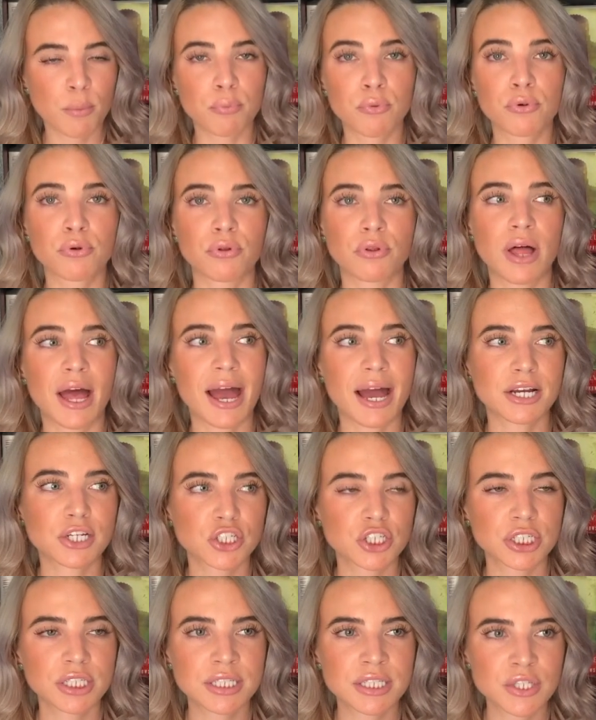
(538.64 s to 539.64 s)
brutal
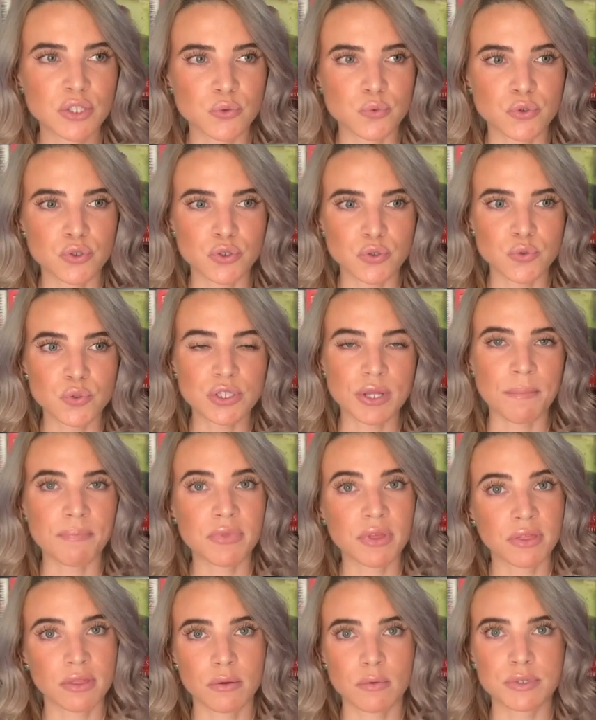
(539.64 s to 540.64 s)
actions or do
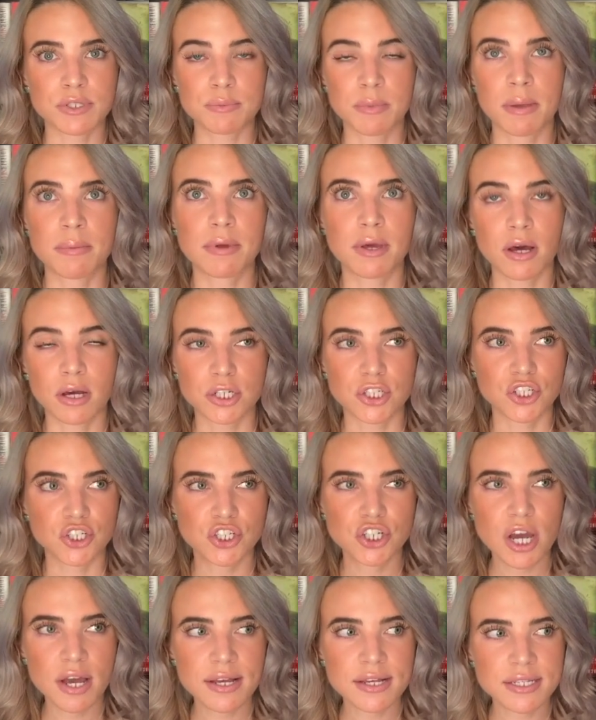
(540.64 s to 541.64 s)
something that was maybe
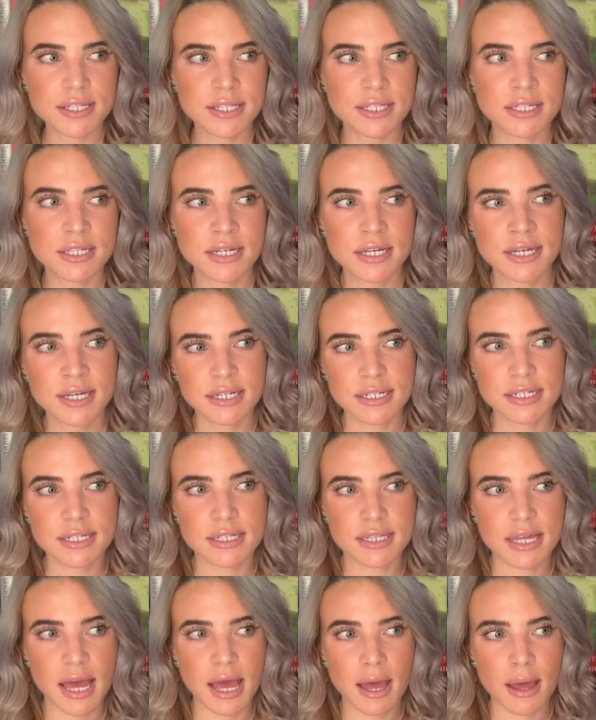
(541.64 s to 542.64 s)
unjust to
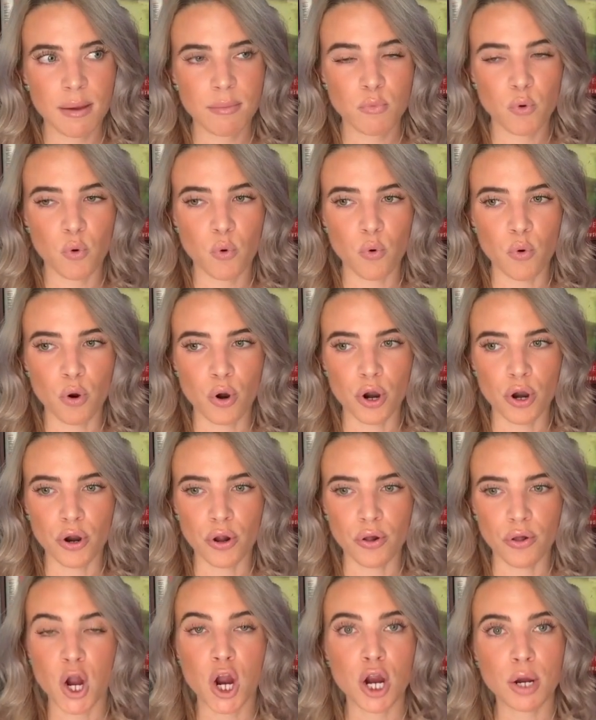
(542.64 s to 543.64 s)
them
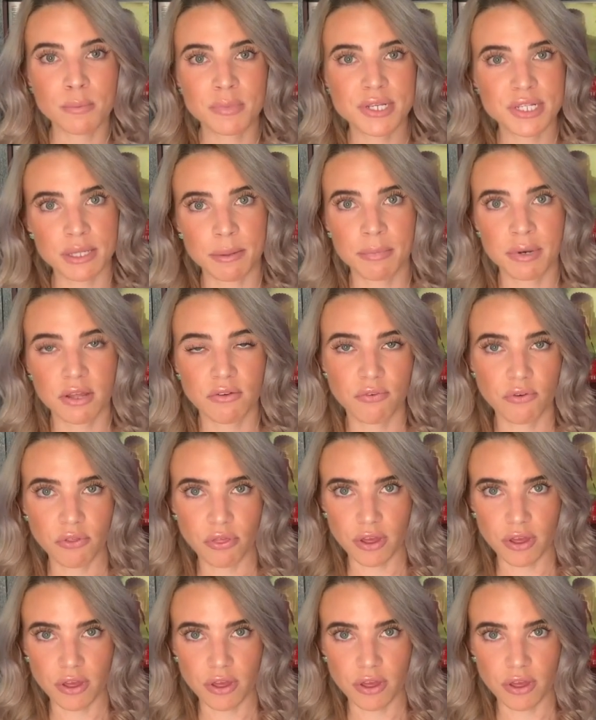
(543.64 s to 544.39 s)
or harmed somebody for